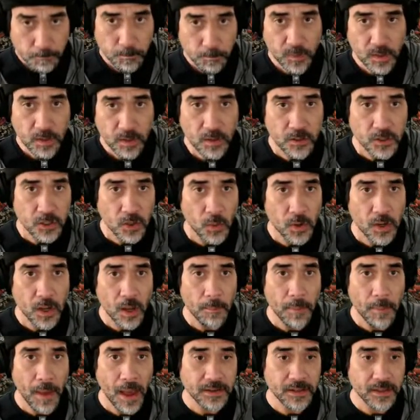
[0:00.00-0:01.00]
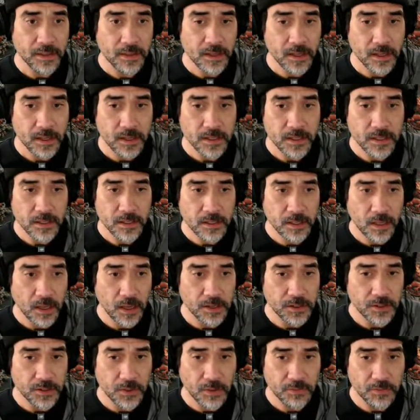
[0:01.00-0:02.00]
So we'll come back to this. I
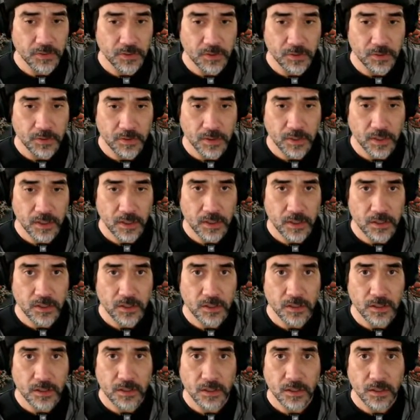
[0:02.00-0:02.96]
do have to do this.